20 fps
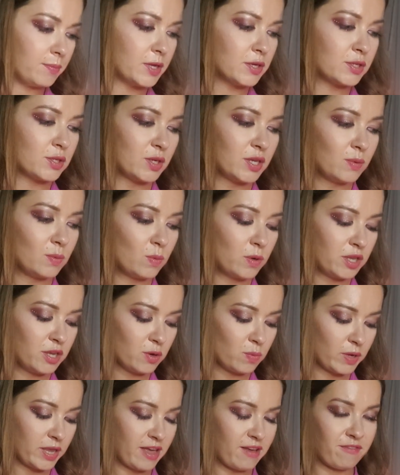because
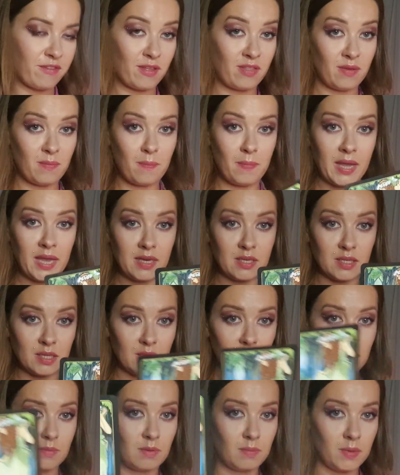here we have the Maiden.